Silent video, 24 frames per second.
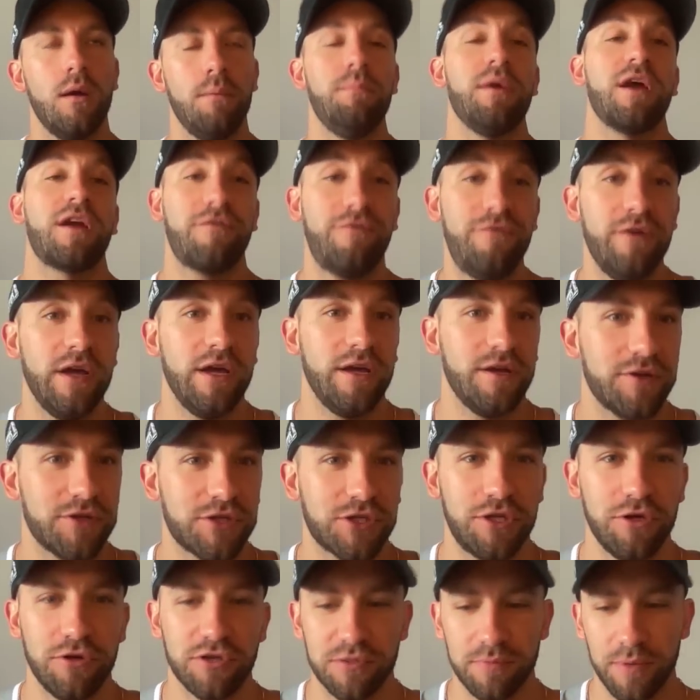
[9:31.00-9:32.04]
McPhee,
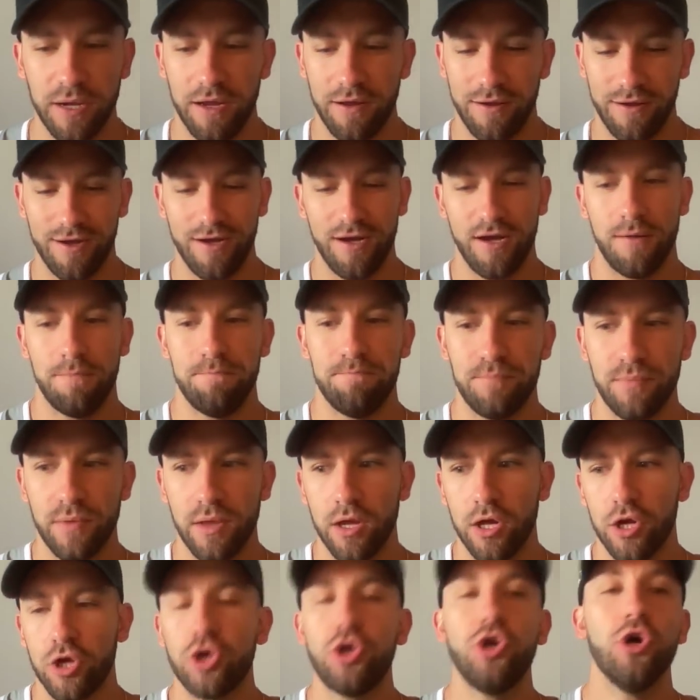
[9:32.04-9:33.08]
excuse me. Uh,
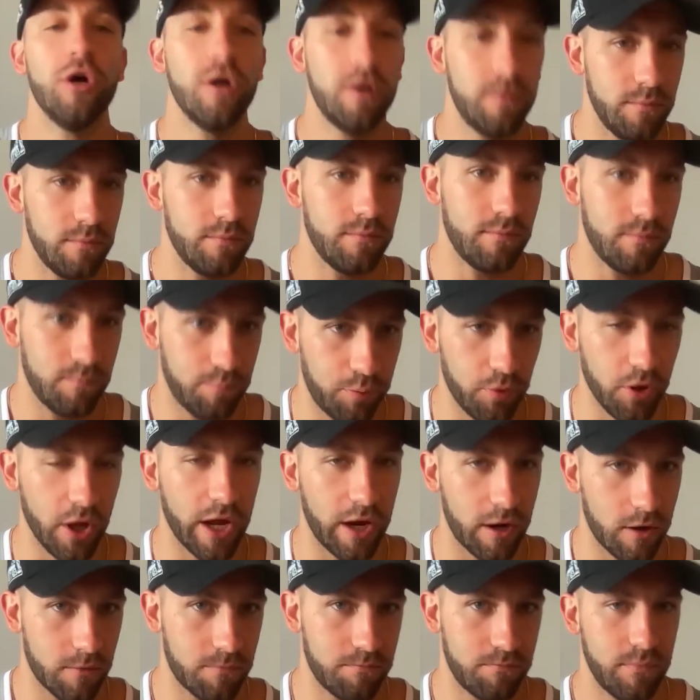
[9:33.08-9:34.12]
good
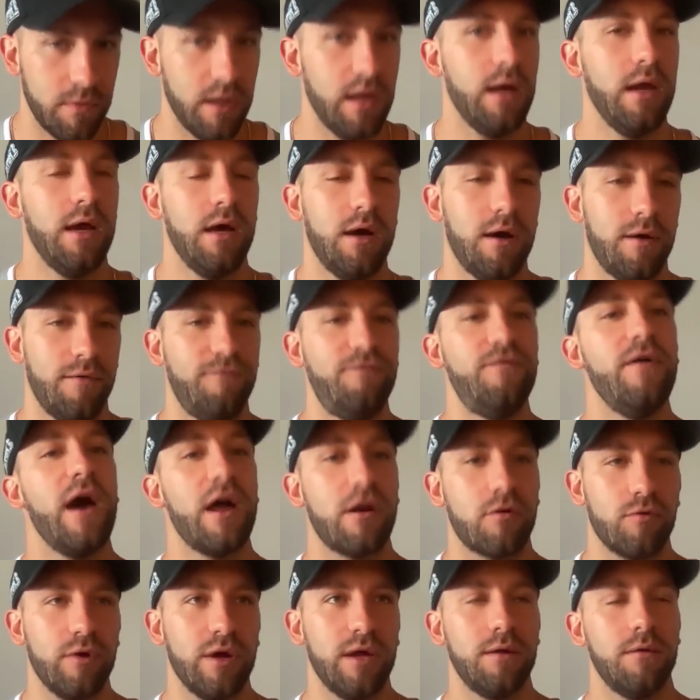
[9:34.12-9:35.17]
player, uh,
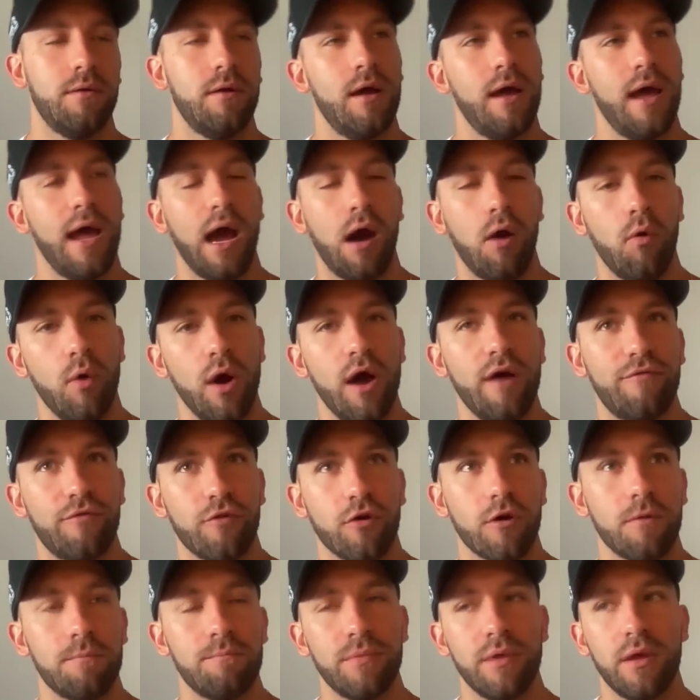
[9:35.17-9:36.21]
veteran.
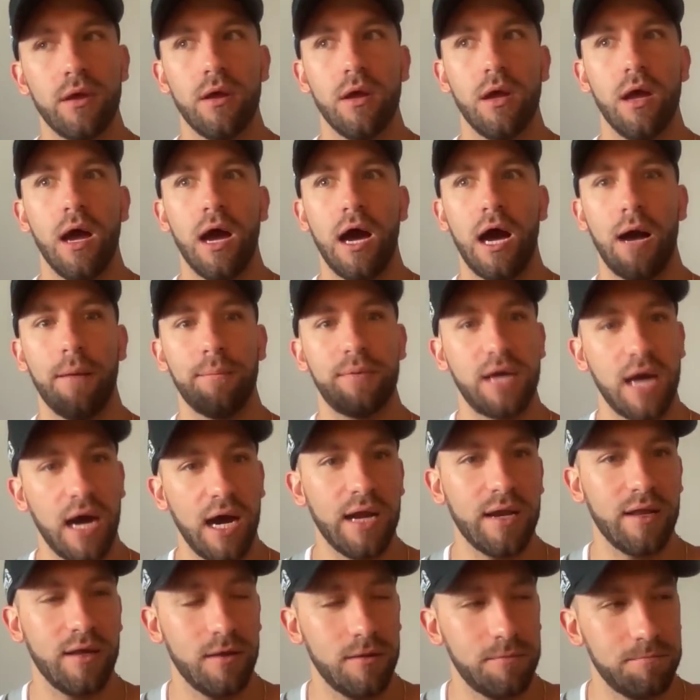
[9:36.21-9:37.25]
However, I'm
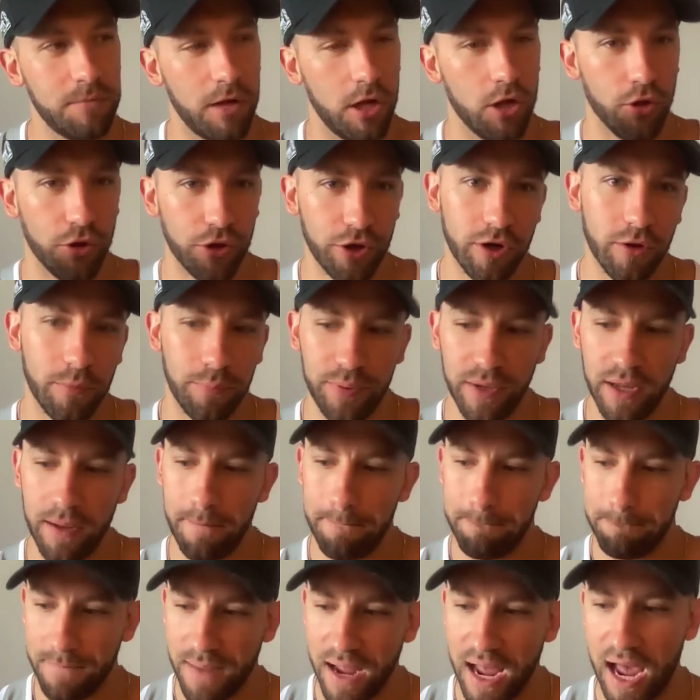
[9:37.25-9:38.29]
kind of a little bit
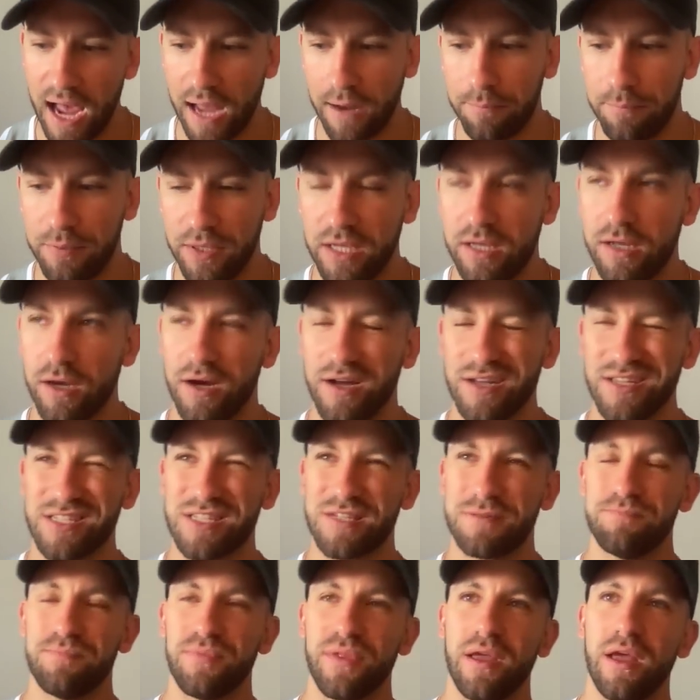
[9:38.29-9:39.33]
mad
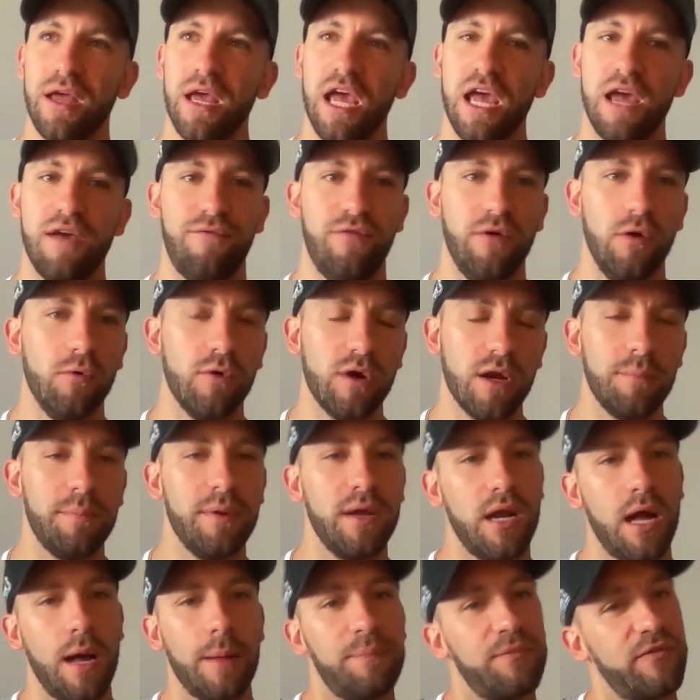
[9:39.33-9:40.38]
because if it would have
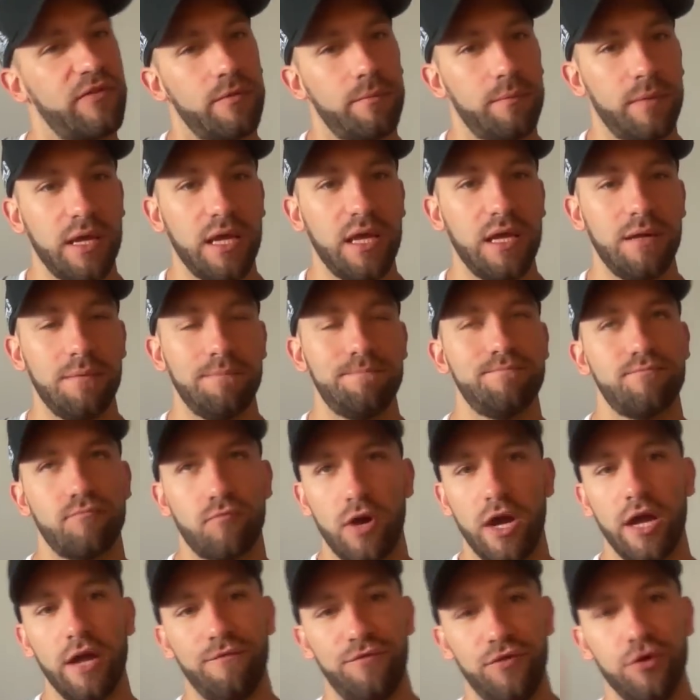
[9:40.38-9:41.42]
been up to me,
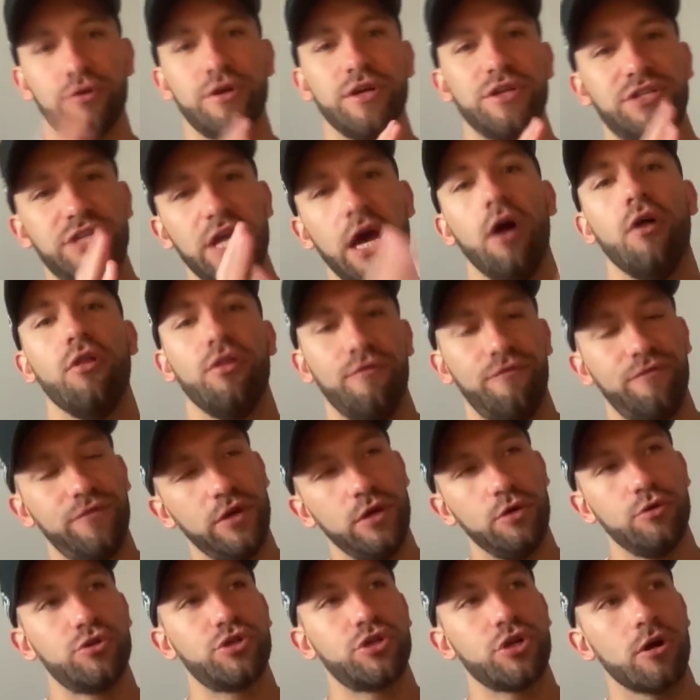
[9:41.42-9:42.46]
right, if you could tell the
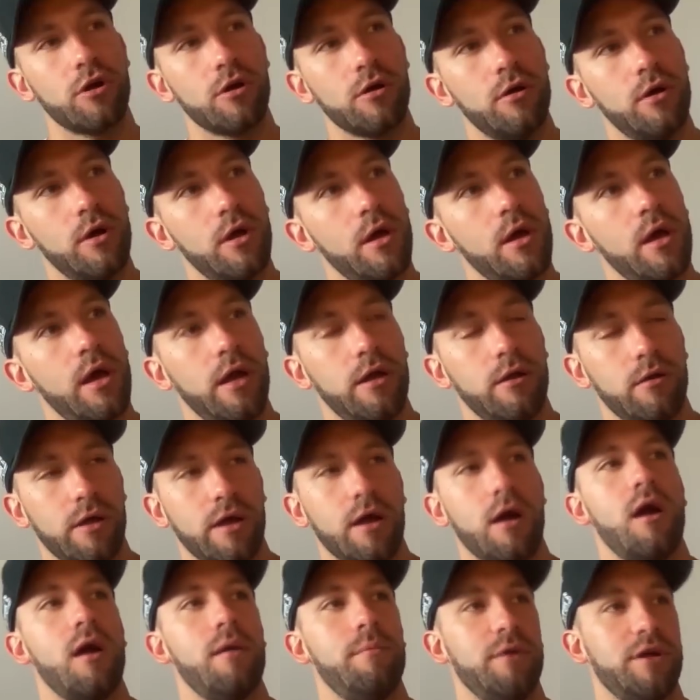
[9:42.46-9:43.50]
future, and you're like,
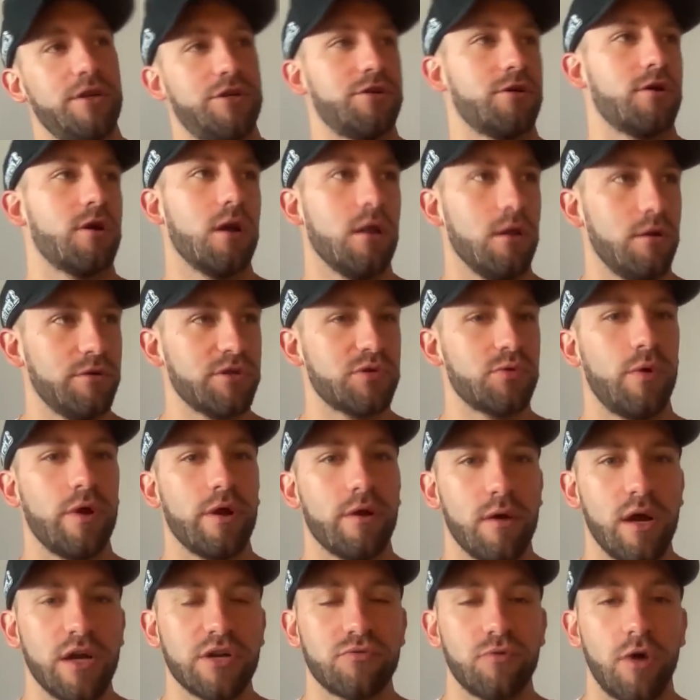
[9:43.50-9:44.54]
all right, Mitch, you're going to lose one of
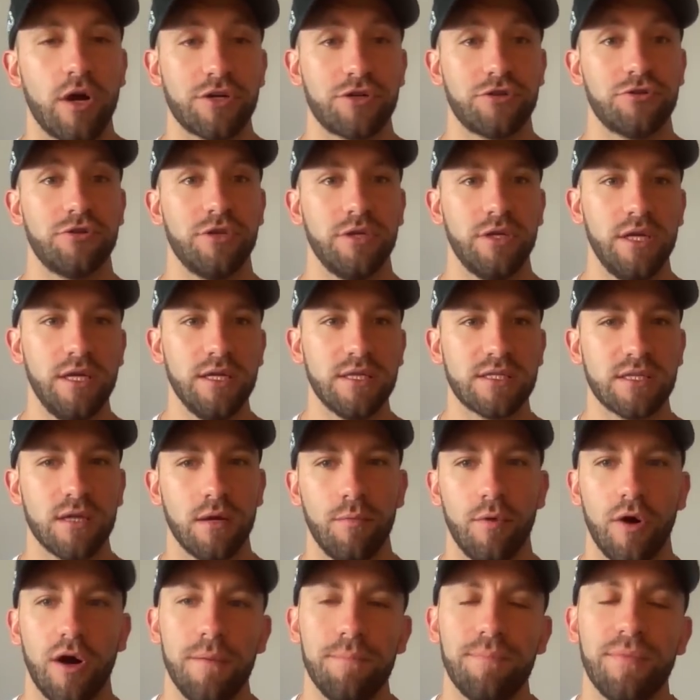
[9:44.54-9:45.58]
your edge rushers. You need
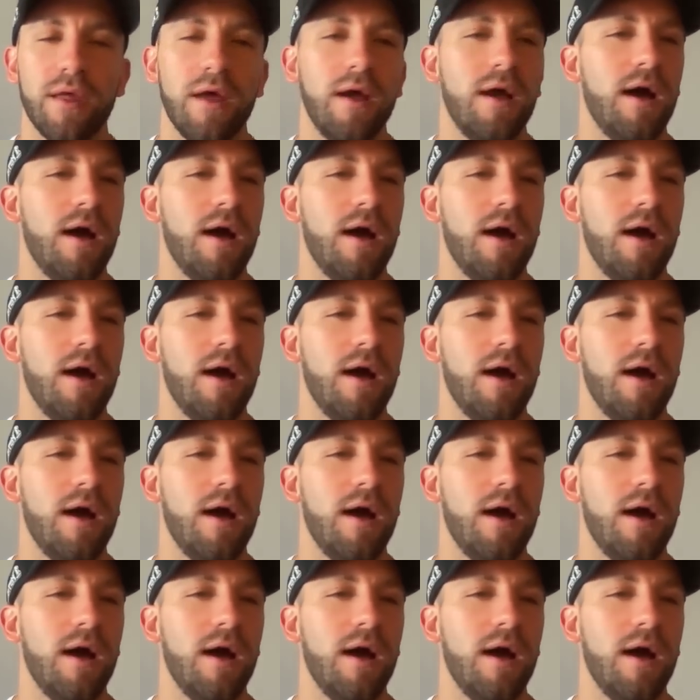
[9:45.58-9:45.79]
someone.